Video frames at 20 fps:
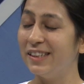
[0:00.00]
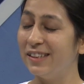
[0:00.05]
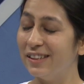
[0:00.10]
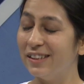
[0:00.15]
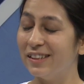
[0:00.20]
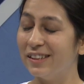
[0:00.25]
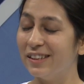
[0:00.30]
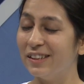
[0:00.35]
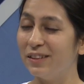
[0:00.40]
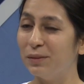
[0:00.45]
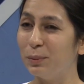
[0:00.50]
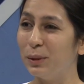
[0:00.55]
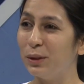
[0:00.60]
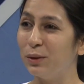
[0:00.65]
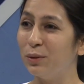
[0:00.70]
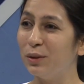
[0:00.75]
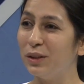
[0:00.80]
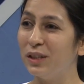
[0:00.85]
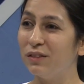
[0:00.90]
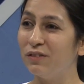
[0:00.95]
Here we
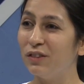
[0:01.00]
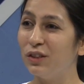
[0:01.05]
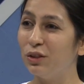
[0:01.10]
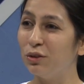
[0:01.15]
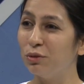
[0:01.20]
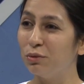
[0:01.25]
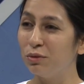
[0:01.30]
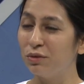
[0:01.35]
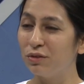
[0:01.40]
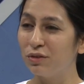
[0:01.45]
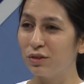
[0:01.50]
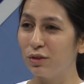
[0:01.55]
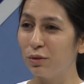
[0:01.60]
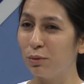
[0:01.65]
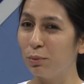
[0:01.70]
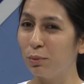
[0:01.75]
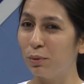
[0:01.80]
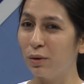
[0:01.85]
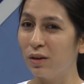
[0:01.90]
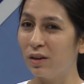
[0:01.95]
don't even use the
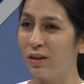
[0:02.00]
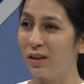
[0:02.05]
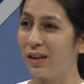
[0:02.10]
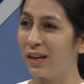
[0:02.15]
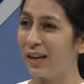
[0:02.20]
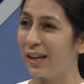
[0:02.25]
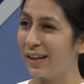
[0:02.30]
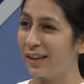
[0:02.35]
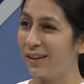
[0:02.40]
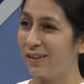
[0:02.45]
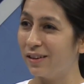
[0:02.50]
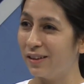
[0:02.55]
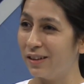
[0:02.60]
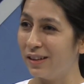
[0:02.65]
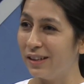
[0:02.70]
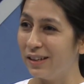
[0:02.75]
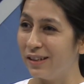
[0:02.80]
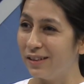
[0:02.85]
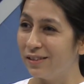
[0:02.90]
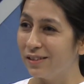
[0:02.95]
word like a
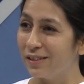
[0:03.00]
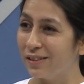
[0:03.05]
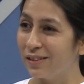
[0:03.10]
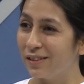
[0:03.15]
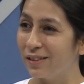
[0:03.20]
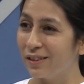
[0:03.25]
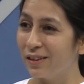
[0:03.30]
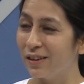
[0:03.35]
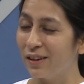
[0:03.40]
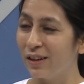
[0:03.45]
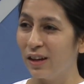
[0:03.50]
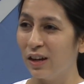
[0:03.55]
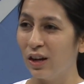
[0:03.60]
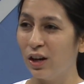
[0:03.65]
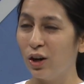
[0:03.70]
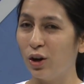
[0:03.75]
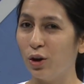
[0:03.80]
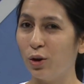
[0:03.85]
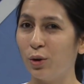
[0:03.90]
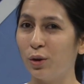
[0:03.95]
leader
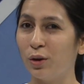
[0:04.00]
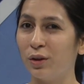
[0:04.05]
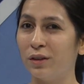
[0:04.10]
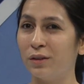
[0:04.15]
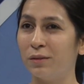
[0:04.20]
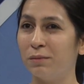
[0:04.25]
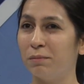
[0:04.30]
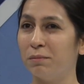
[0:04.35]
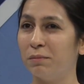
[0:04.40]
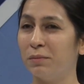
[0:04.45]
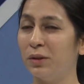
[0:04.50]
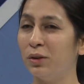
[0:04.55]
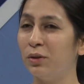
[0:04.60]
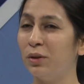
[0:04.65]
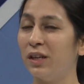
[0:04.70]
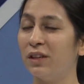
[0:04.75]
or, you know,